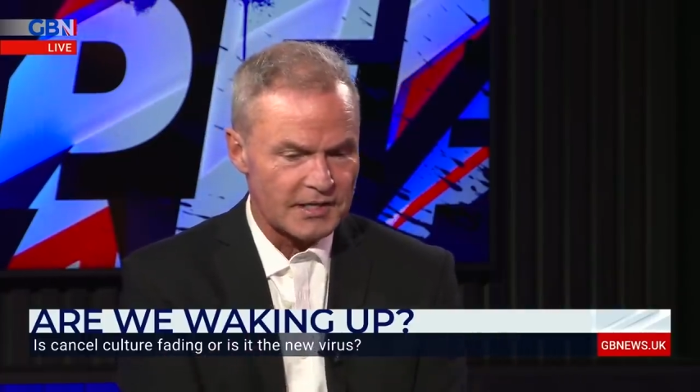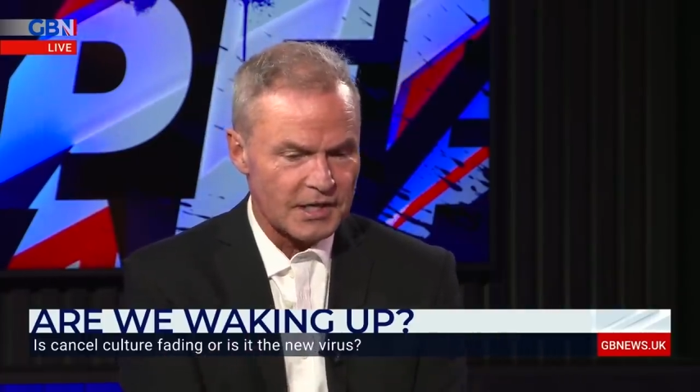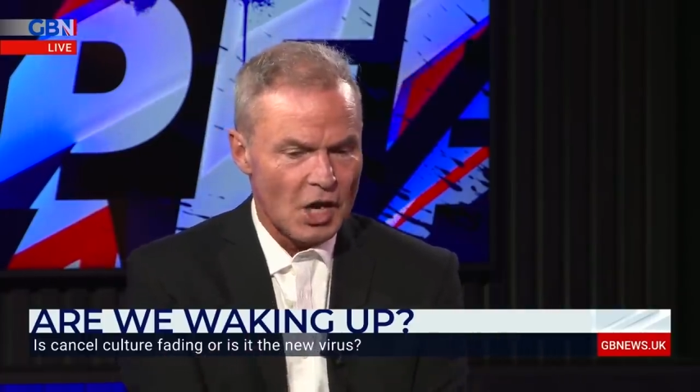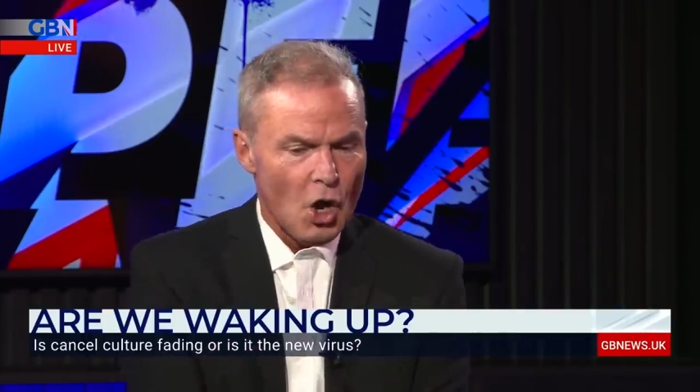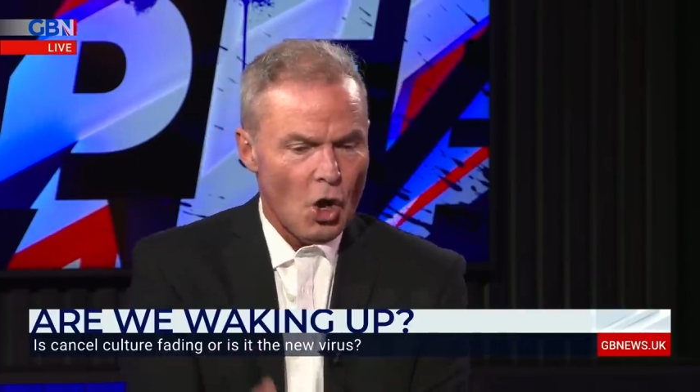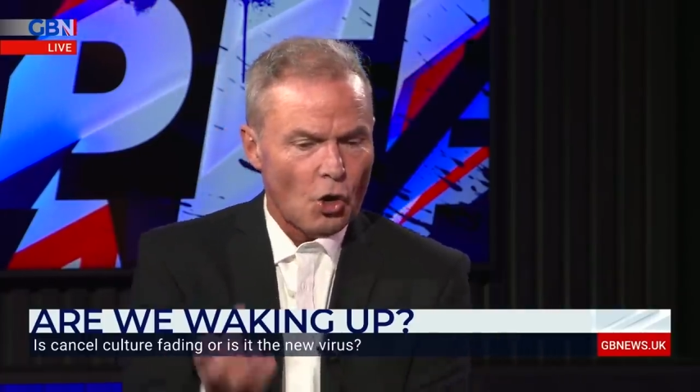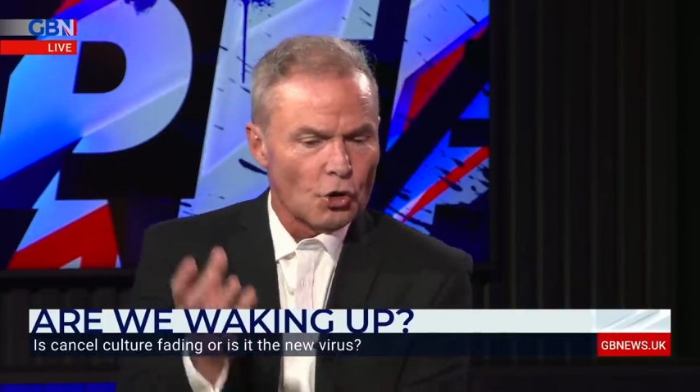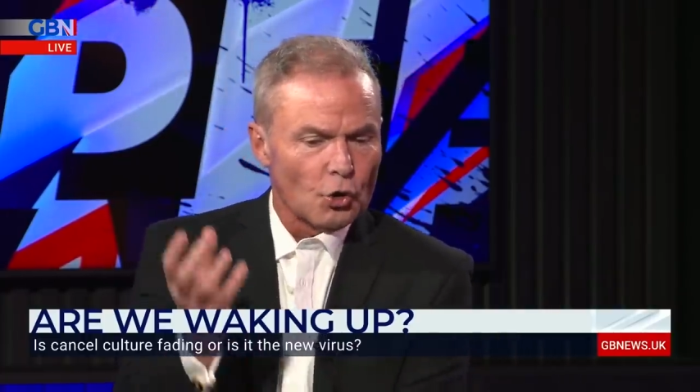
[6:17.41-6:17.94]

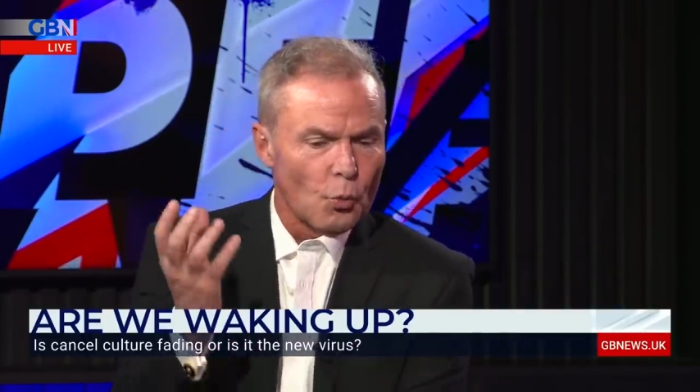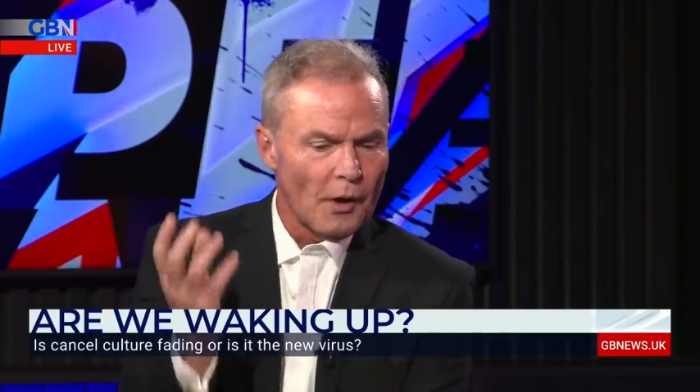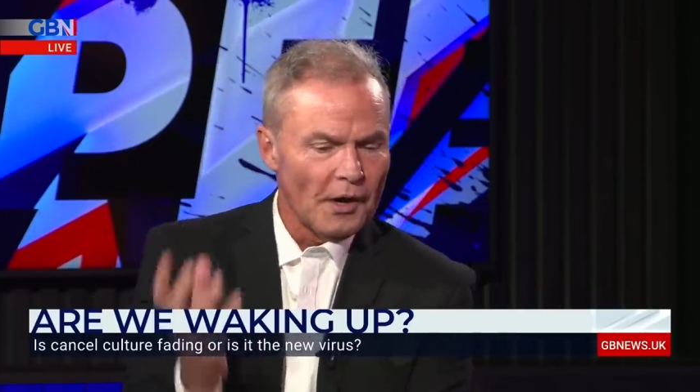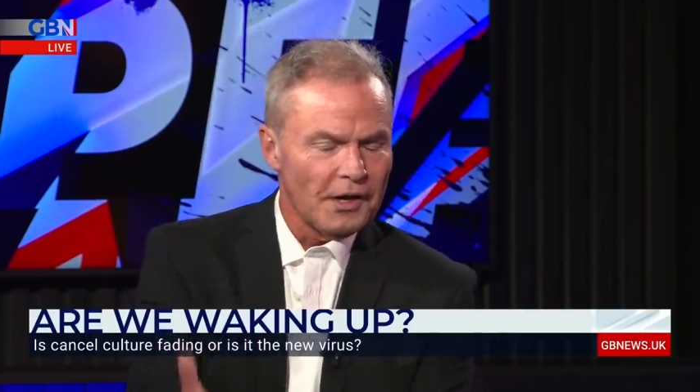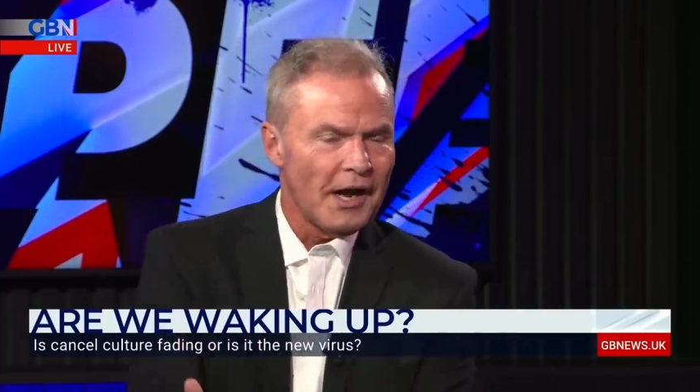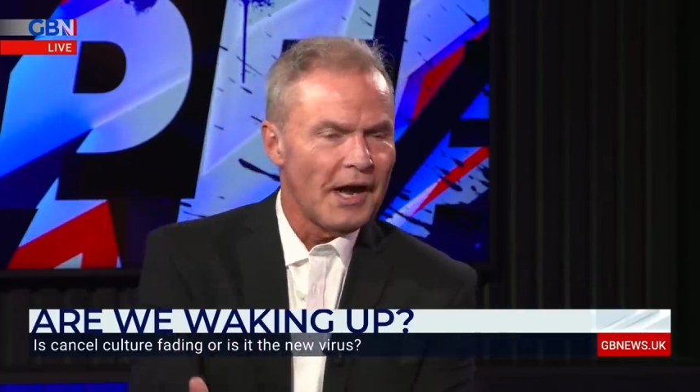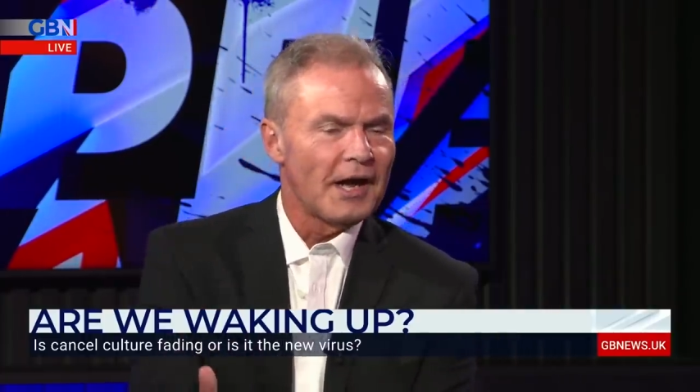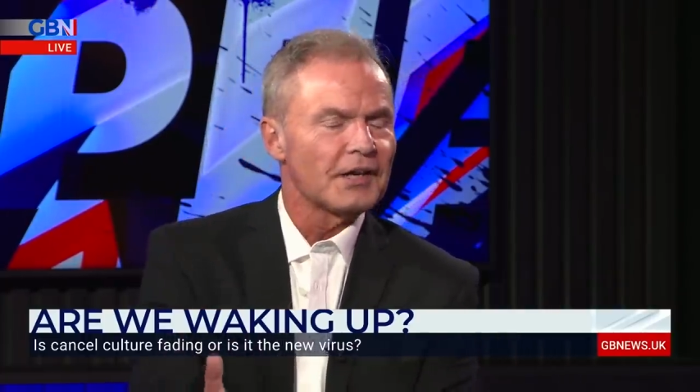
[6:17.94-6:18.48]
It's on the
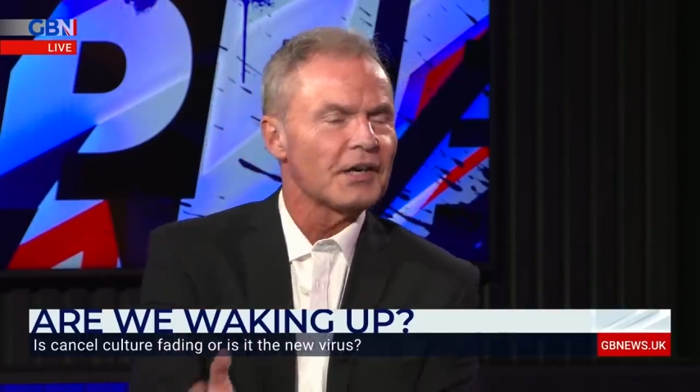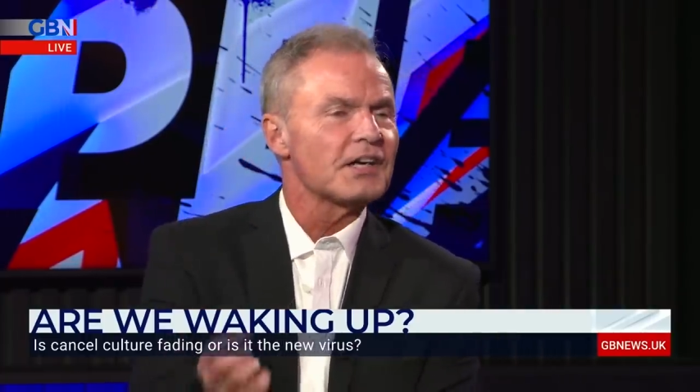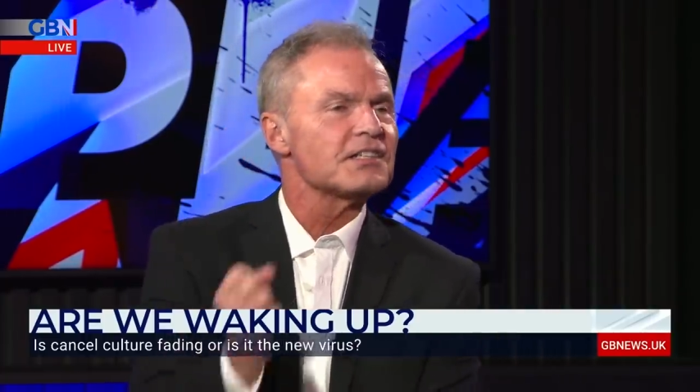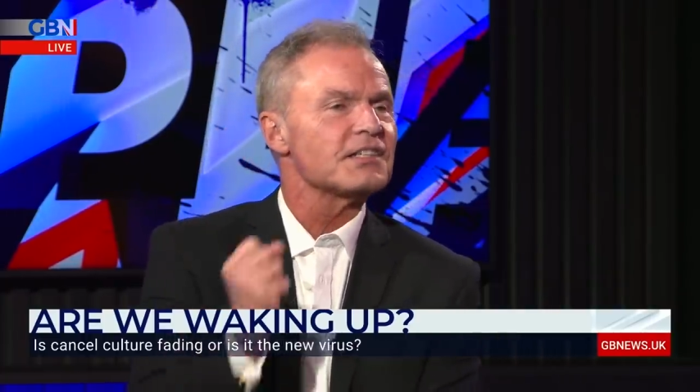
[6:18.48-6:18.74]
one hand,